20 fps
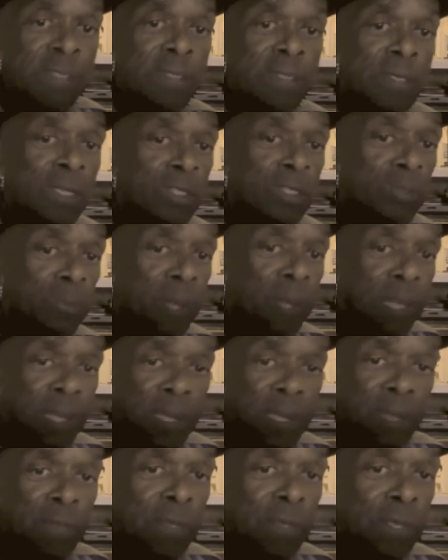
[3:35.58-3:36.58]
sensual
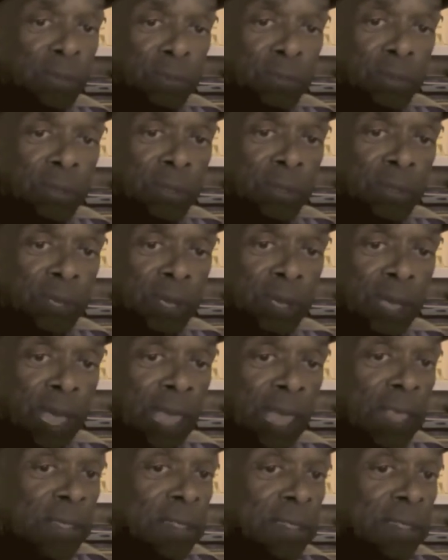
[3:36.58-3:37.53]
individuals. I used